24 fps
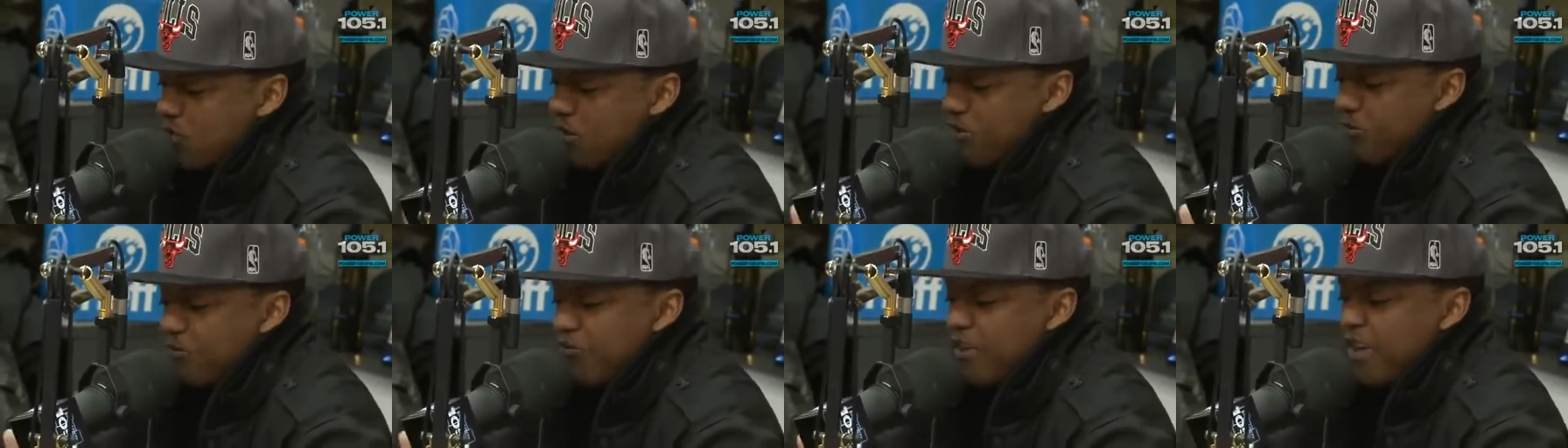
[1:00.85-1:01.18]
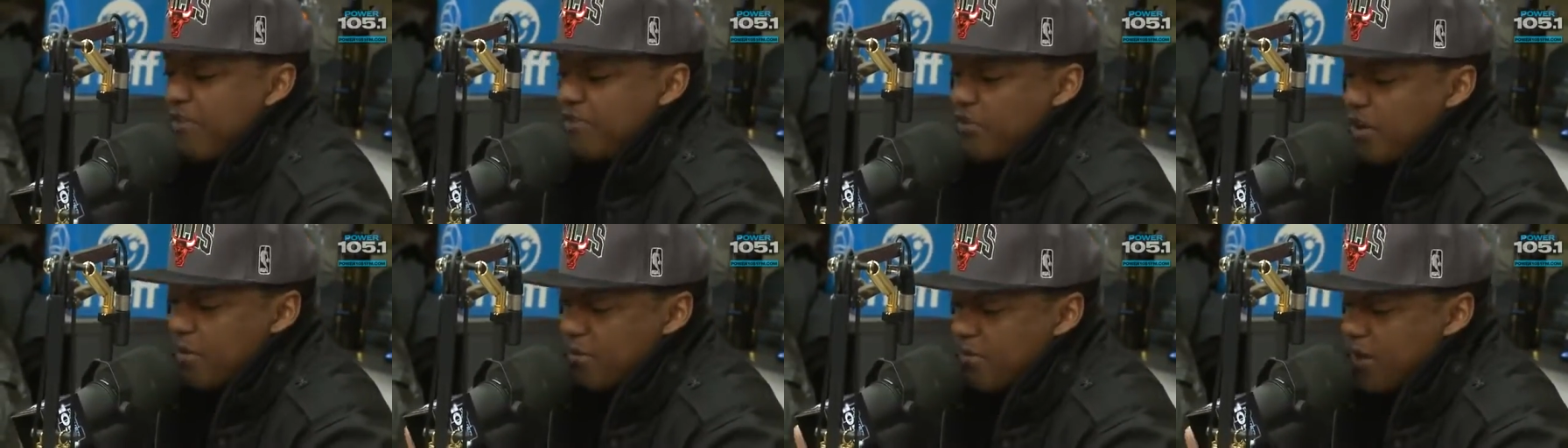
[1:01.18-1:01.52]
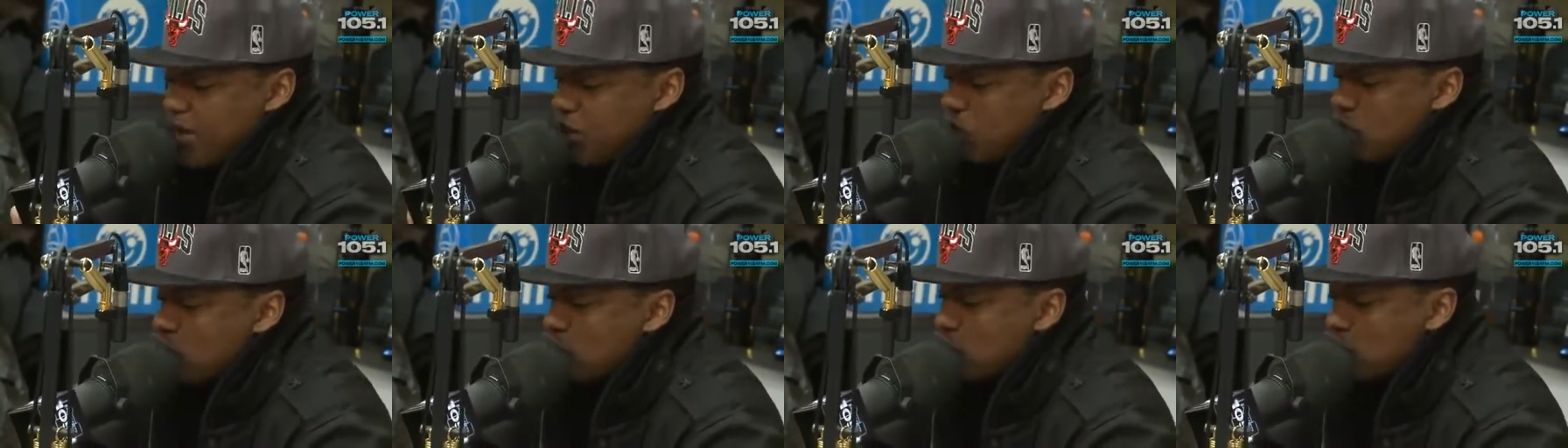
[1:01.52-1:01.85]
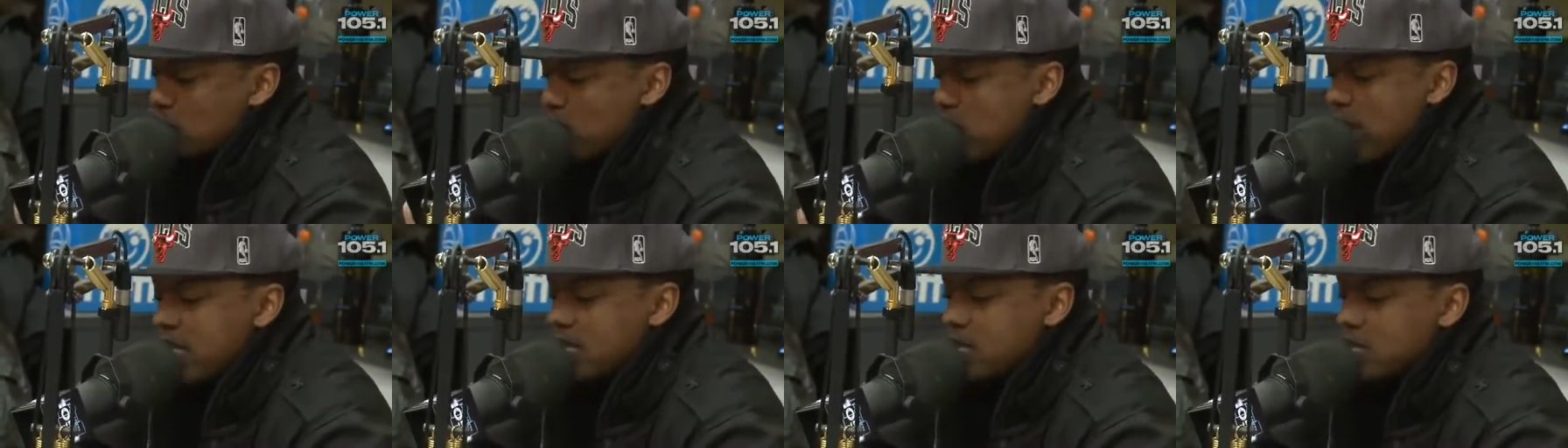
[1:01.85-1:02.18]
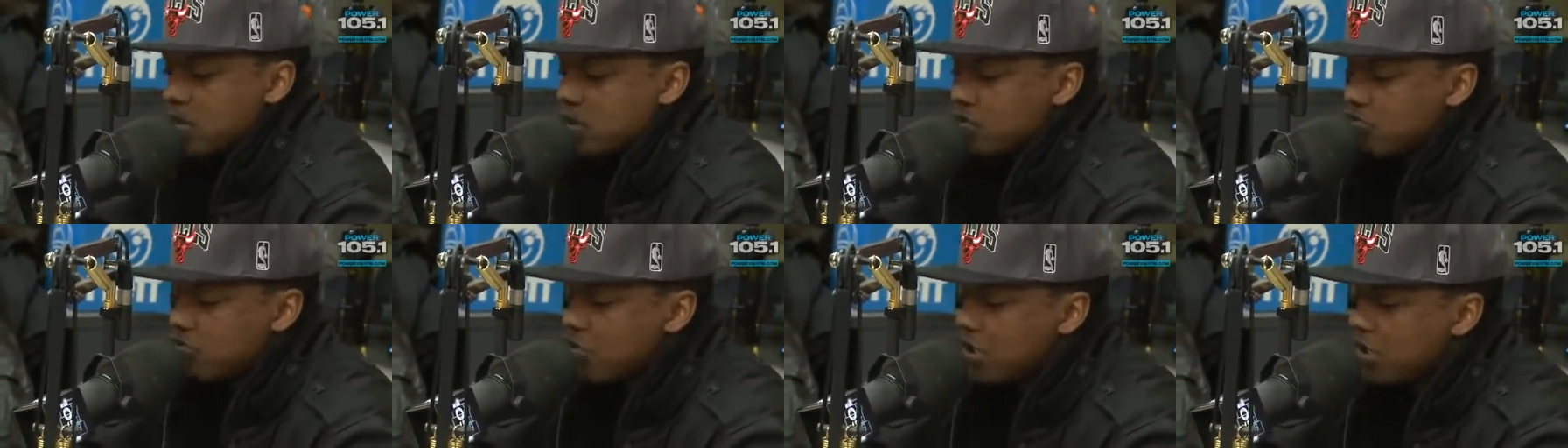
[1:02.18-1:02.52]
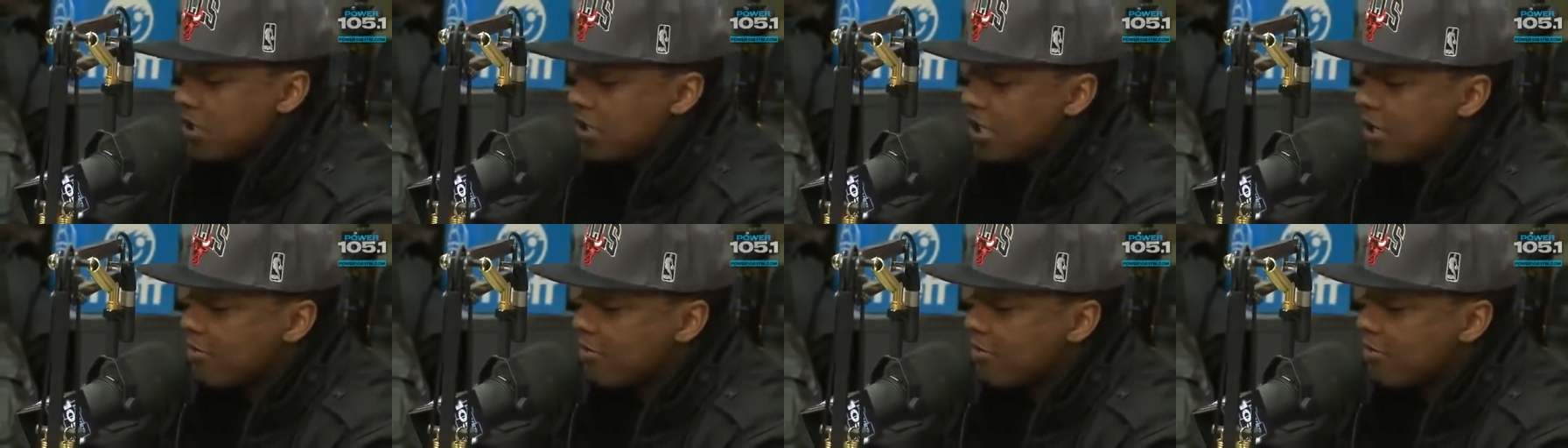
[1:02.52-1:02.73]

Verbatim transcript: but faith can make you twice as rich.